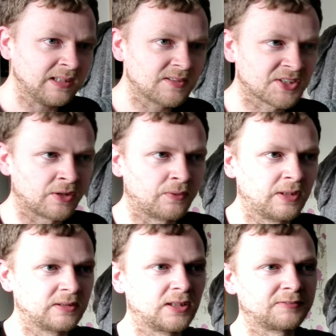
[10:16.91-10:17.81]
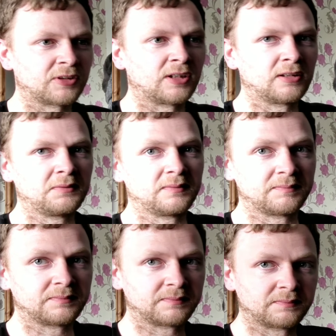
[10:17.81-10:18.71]
So overall,
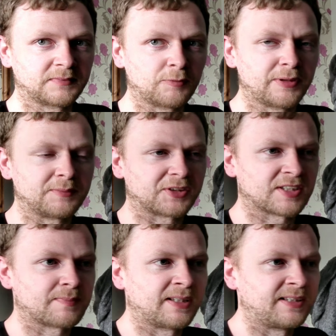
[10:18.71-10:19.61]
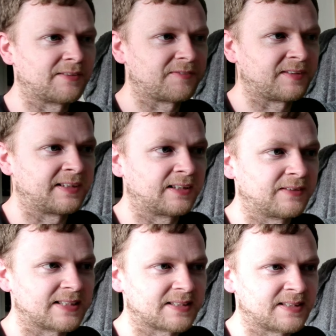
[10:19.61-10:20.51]
I've pretty much explained everything now.
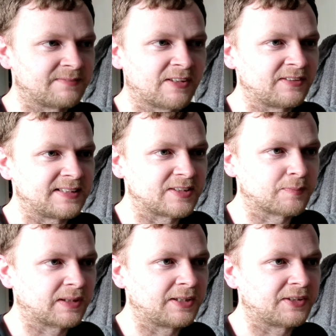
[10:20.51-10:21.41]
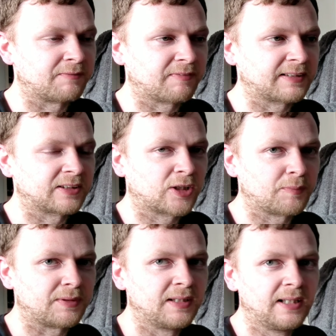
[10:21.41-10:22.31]
It's very easy to play. You can find a
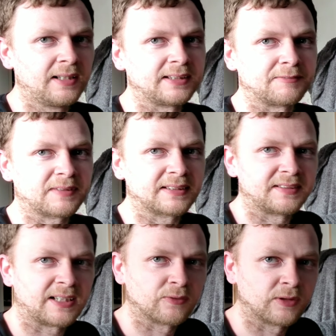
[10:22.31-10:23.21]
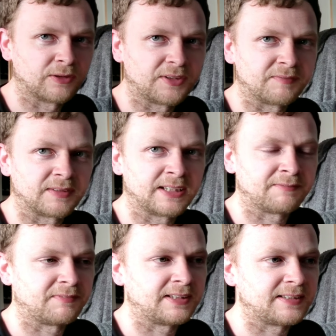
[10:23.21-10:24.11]
copy, you can find a download
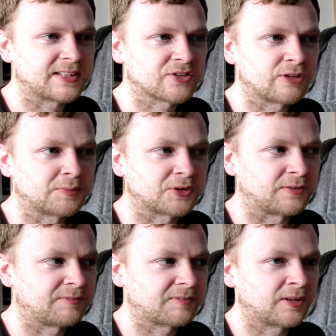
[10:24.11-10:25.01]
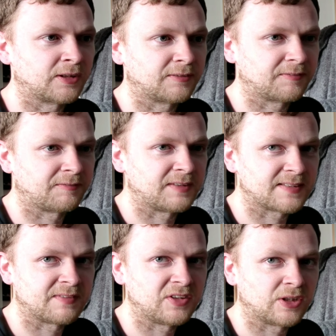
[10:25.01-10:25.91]
in the description of this
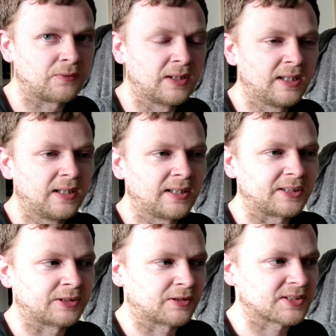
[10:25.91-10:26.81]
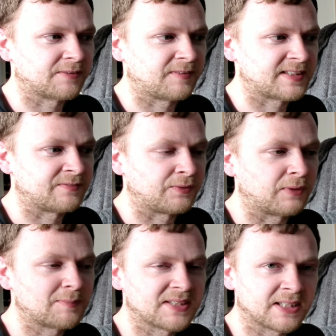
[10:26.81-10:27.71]
video. You can also visit the
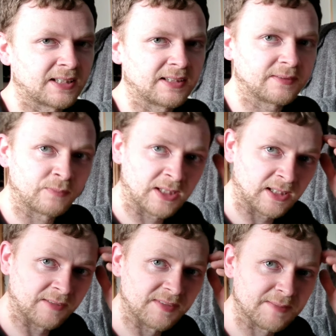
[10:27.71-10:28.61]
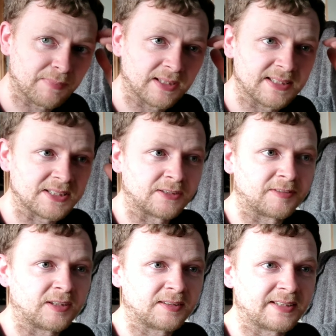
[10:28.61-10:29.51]
website where there's plenty of
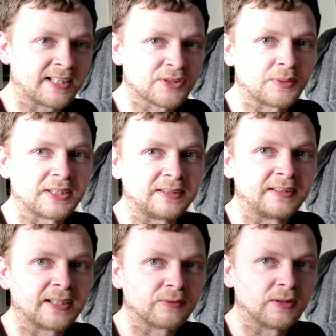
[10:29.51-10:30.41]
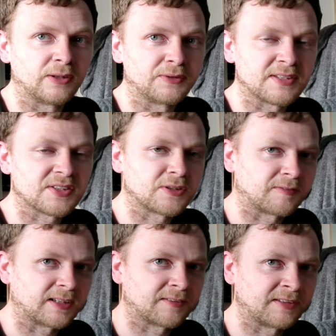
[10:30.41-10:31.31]
decks what you can download and stuff
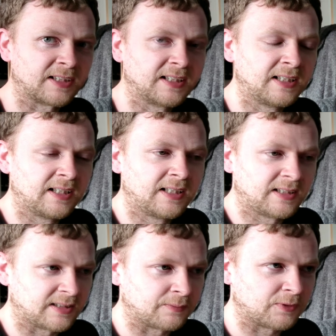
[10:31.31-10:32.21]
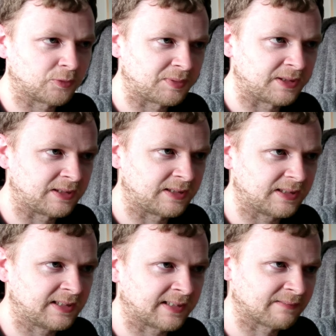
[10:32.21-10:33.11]
like that. I will be
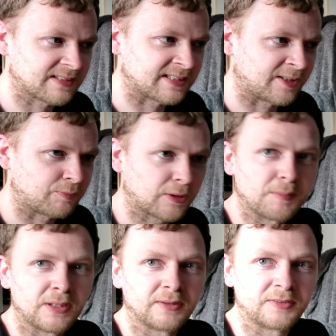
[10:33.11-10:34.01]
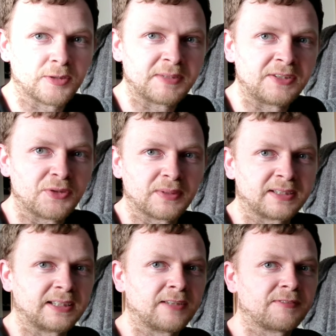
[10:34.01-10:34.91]
announcing a proper domain
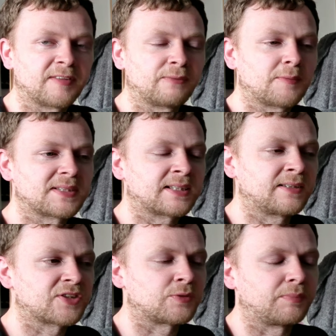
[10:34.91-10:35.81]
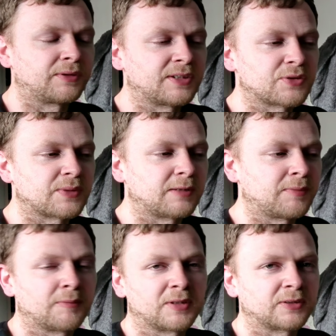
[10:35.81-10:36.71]
URL for that website at some point as well,
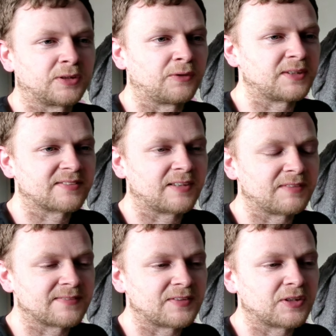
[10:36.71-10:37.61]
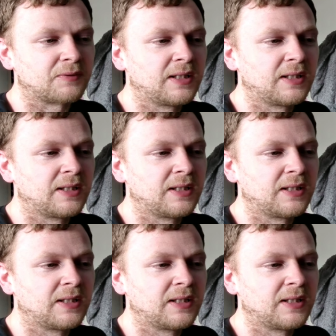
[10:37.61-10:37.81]
but I'm not going to go into that in this video.